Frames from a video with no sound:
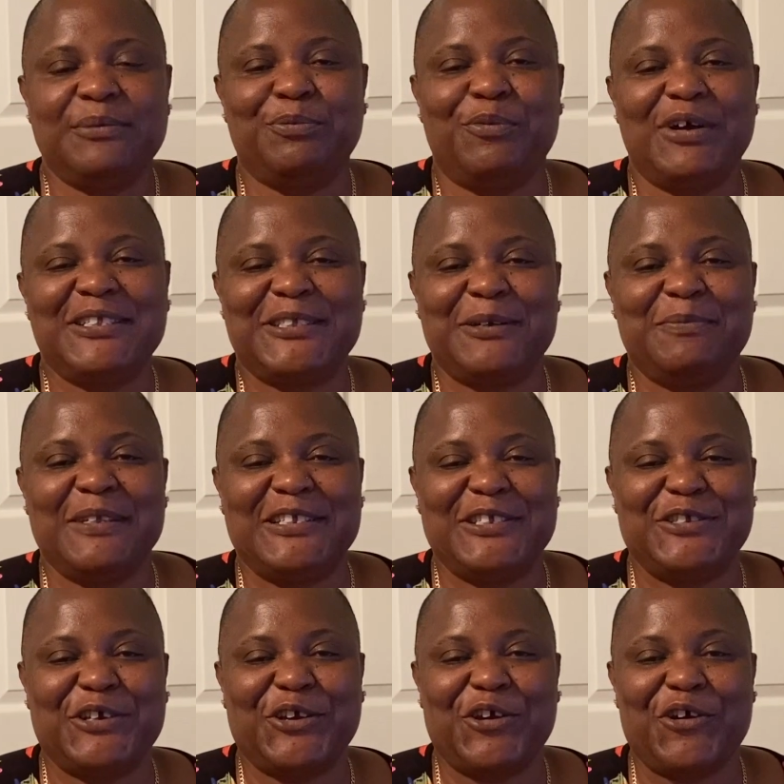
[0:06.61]
what's up, this
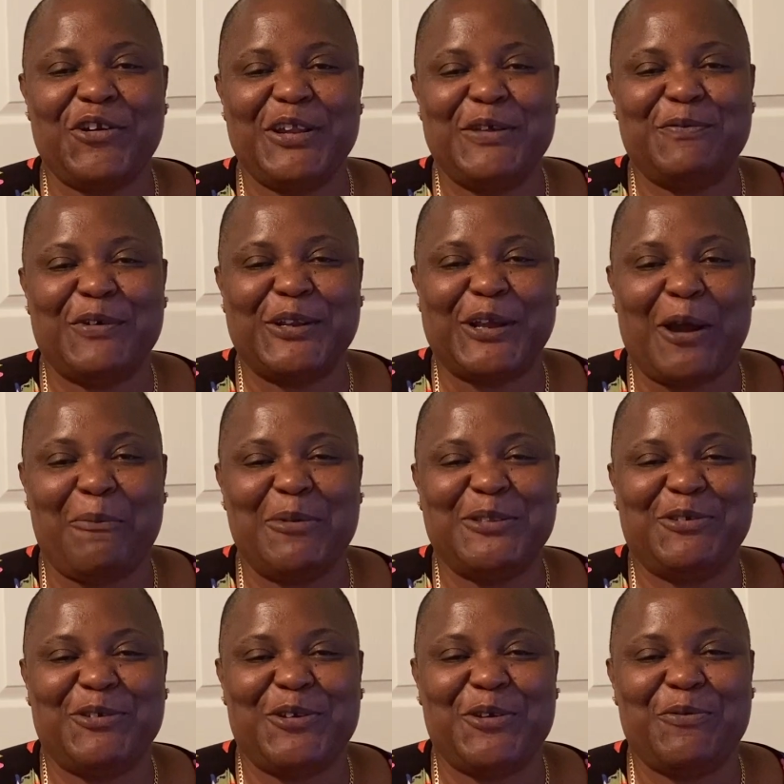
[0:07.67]
is your girl Yvonne coming
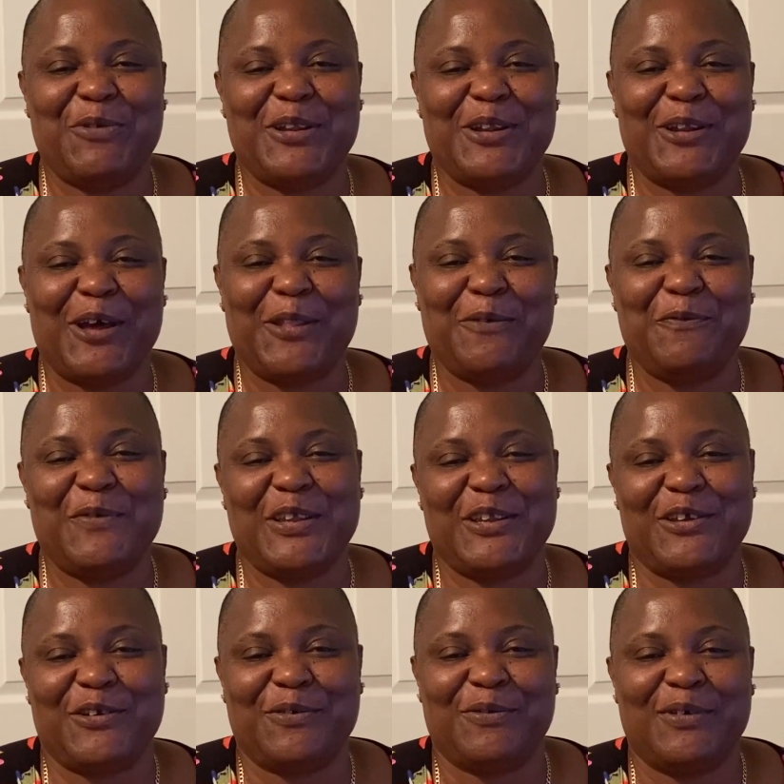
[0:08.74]
to you with another
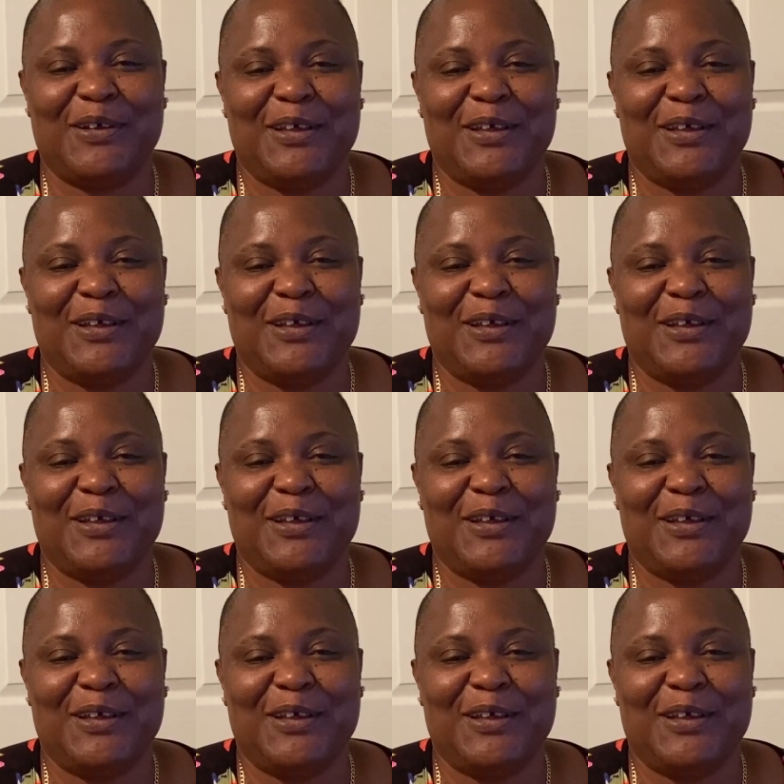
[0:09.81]
video.